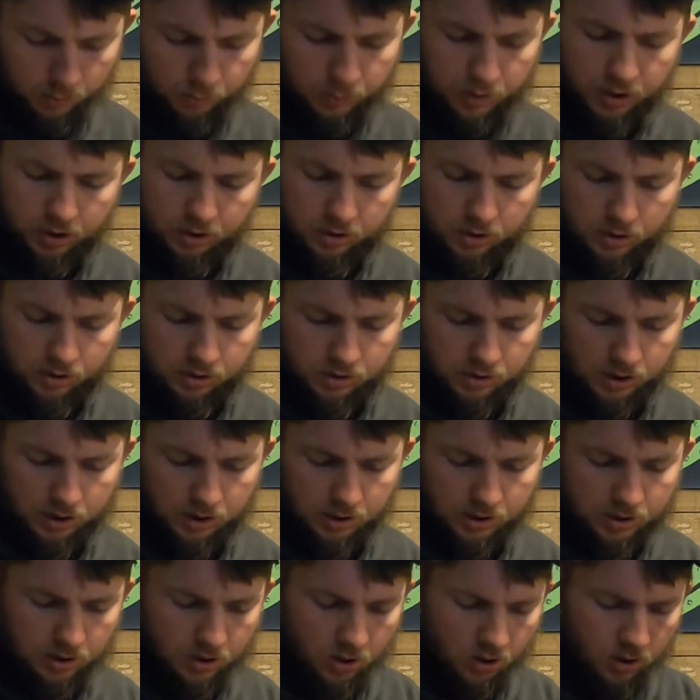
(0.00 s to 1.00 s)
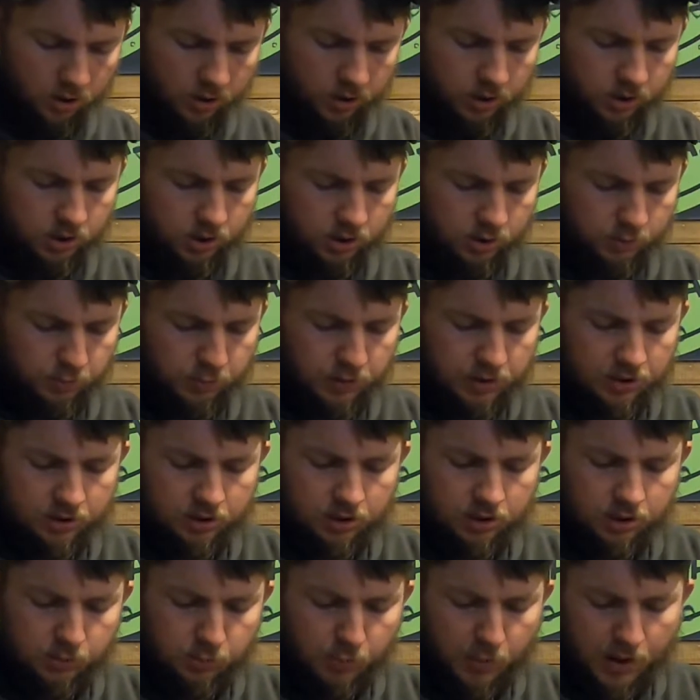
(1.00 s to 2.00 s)
but it does say target
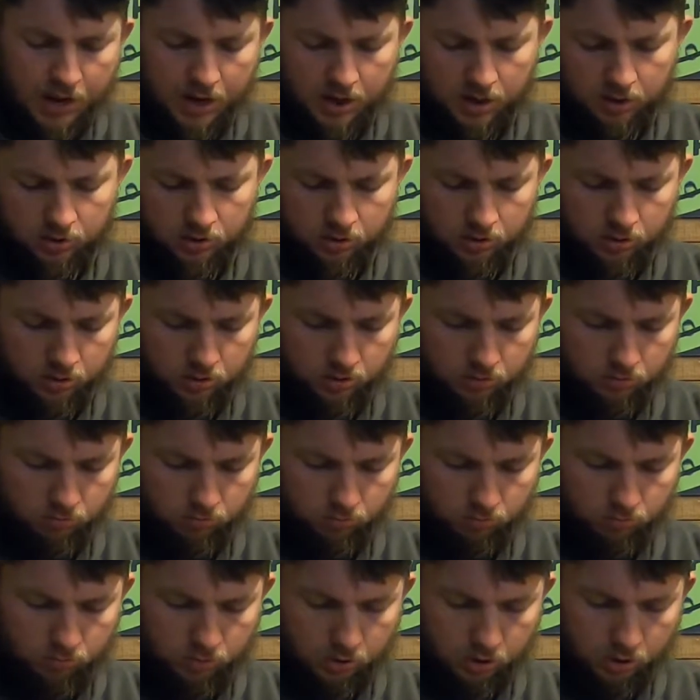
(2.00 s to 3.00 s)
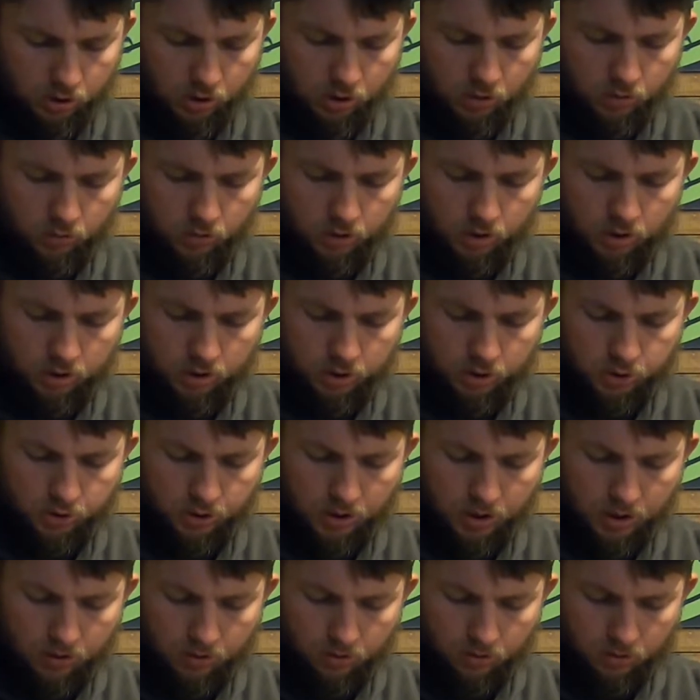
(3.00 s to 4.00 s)
species bass, saltwater
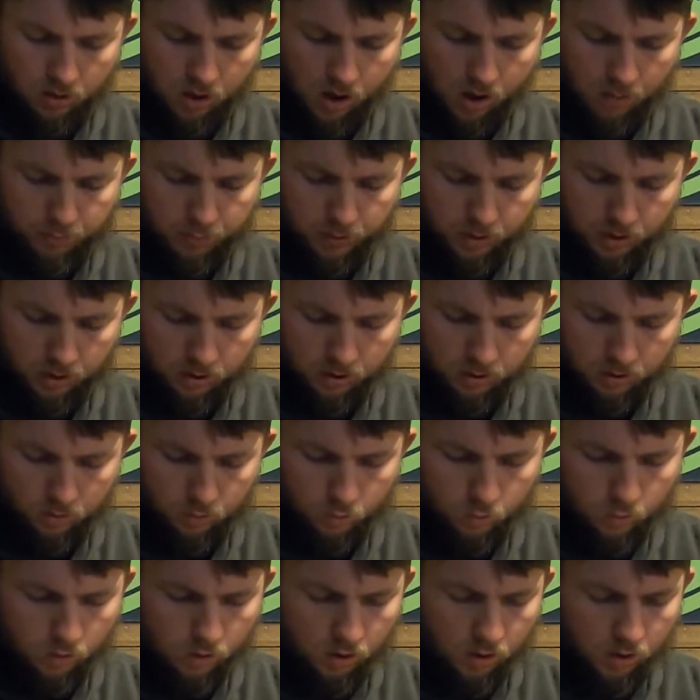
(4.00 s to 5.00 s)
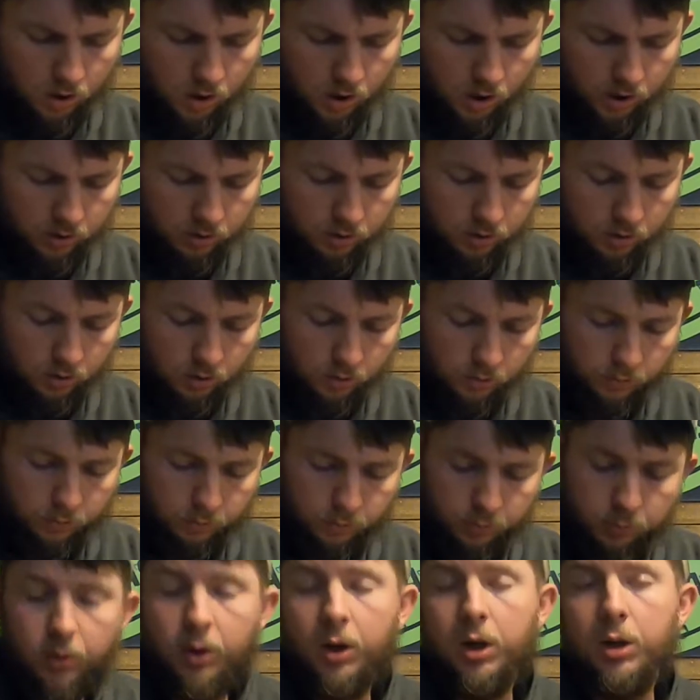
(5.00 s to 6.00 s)
trout, crappie, and walleye. So
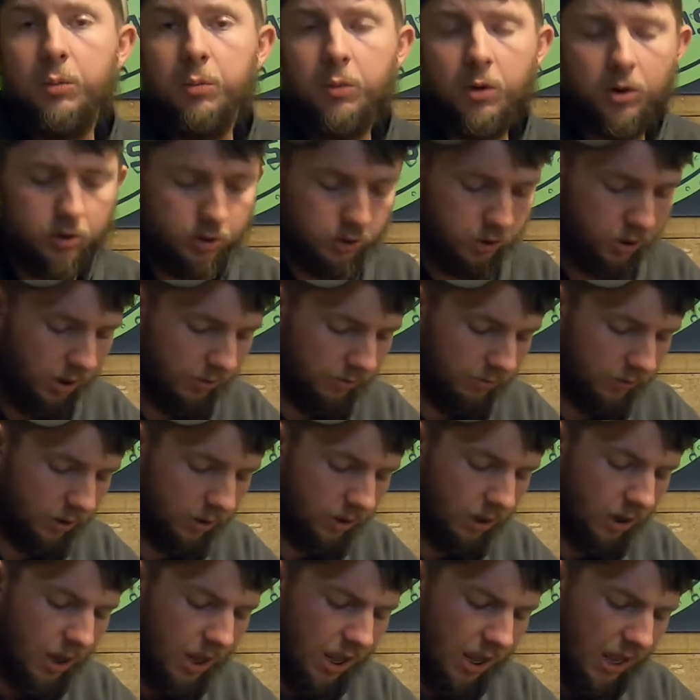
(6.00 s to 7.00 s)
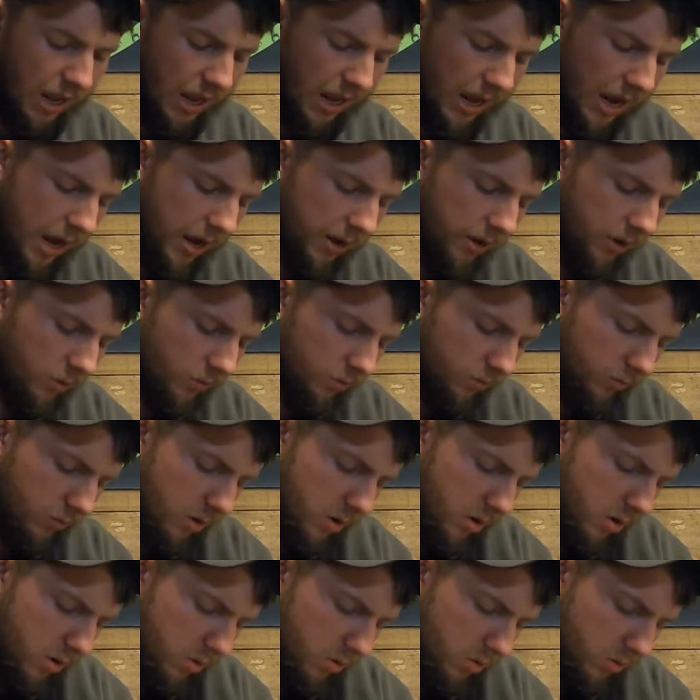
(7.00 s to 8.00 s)
pretty much everything. I don't
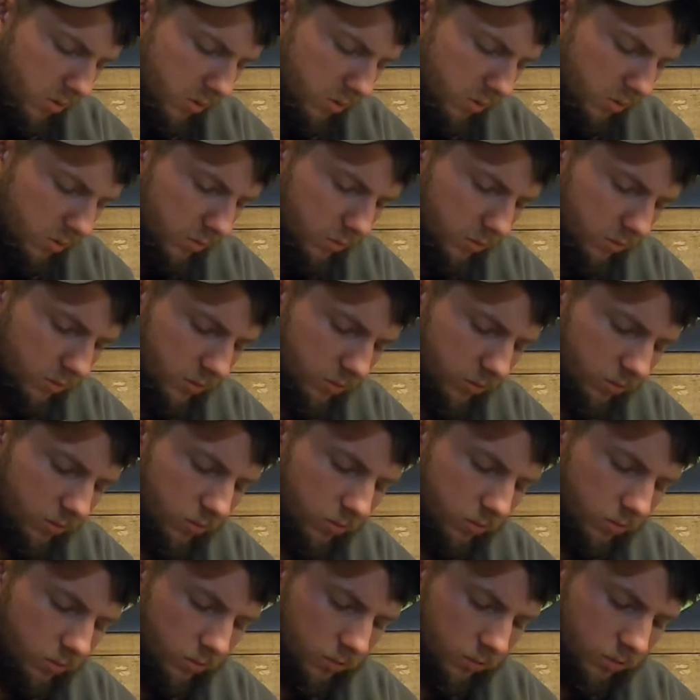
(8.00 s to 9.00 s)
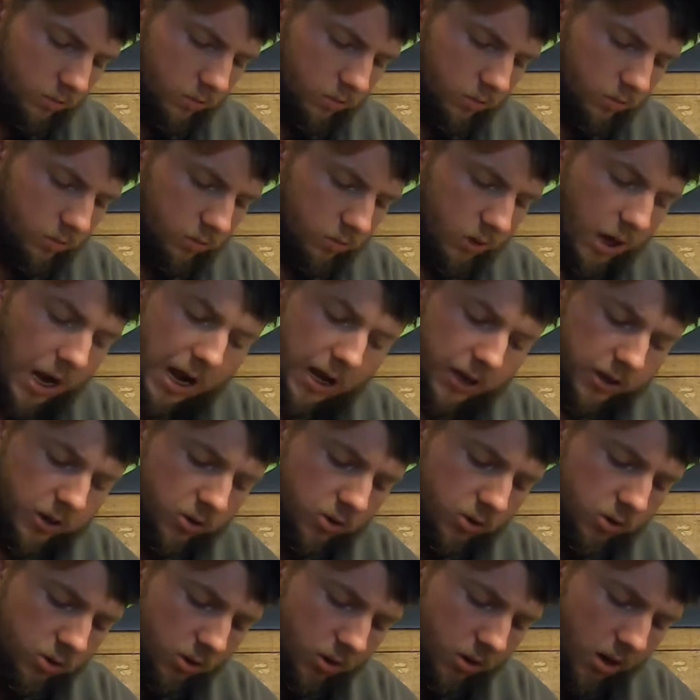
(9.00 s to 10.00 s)
know. I
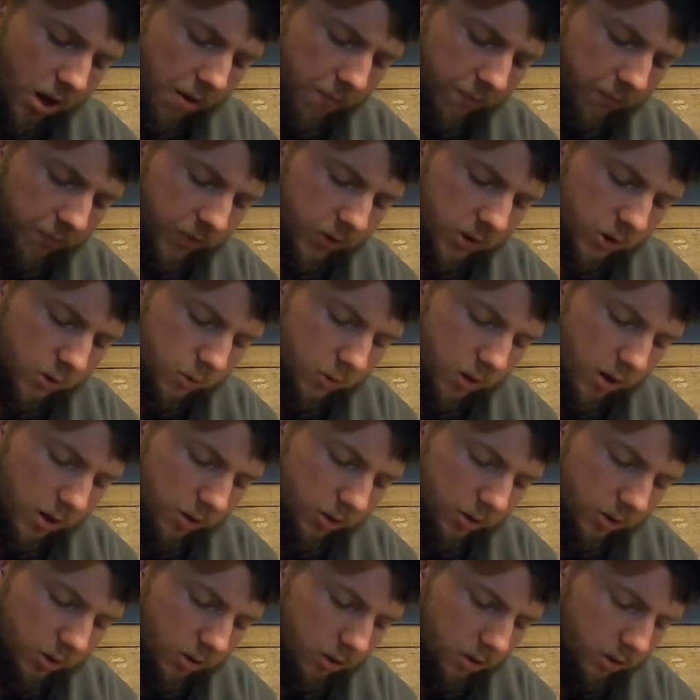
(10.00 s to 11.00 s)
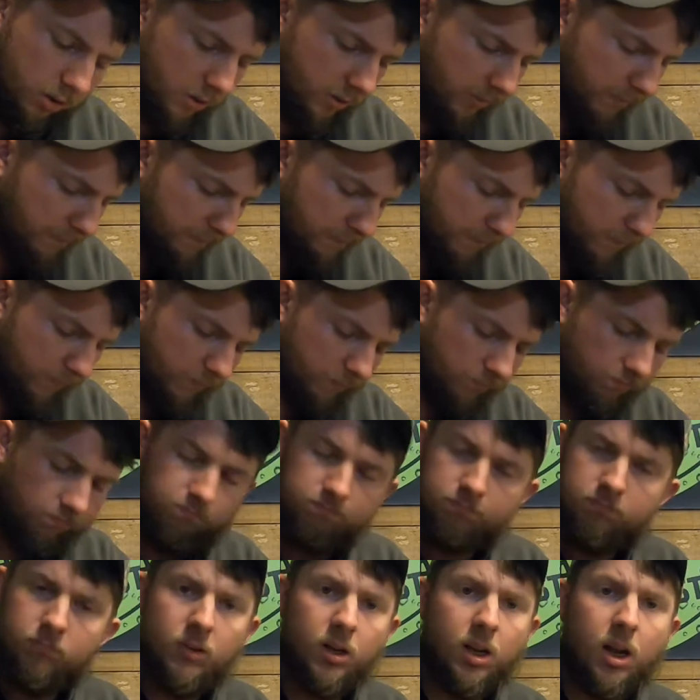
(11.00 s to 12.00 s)
used to crappie fish when I was younger.
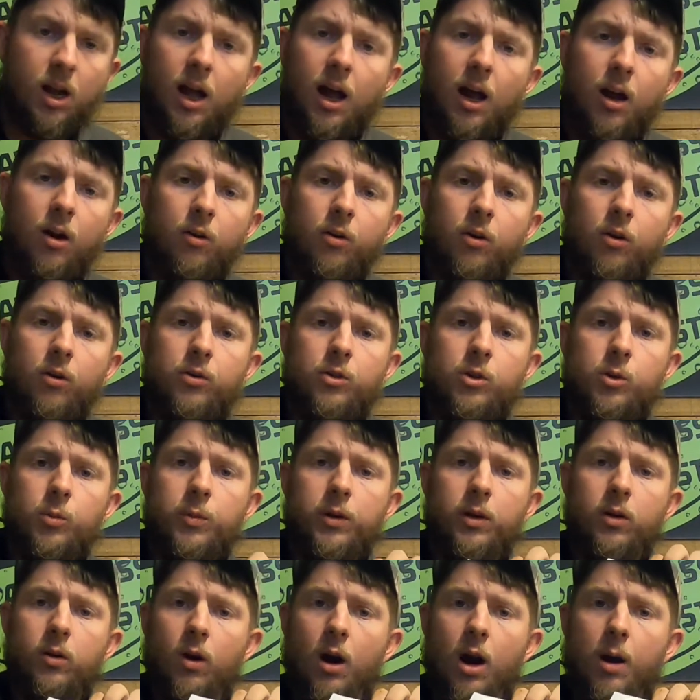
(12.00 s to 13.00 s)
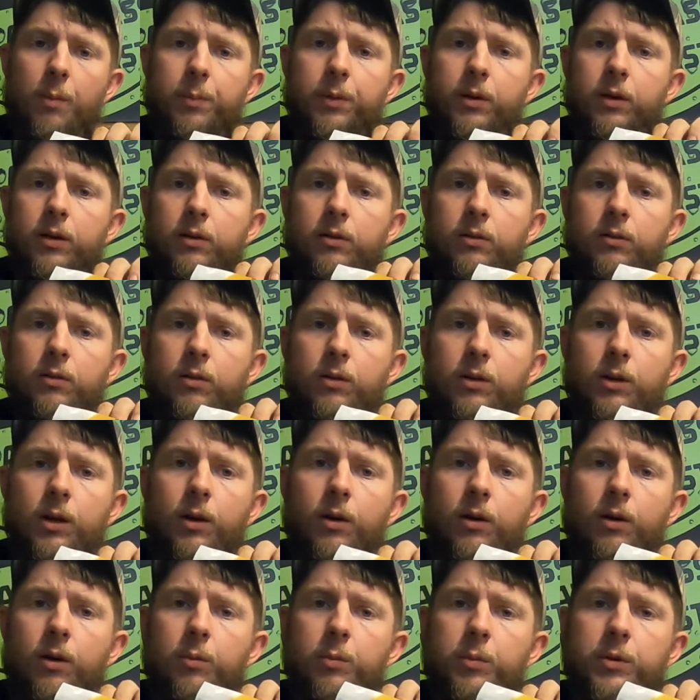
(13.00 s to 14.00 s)
I don't know too many crappie
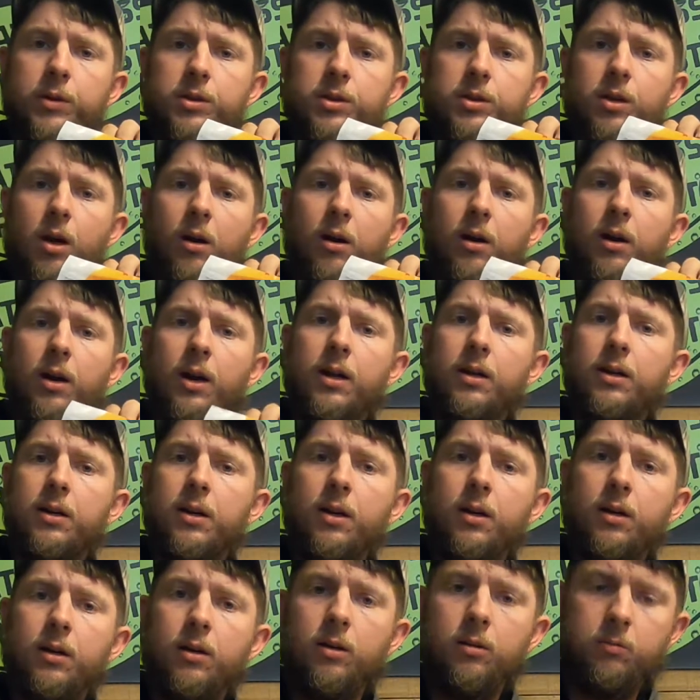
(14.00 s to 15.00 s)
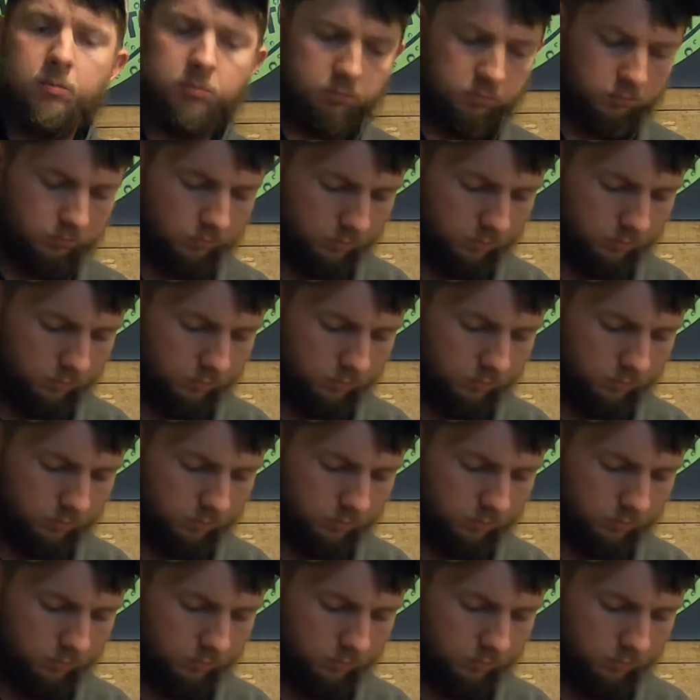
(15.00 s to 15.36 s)
that are gonna be sucking that thing up.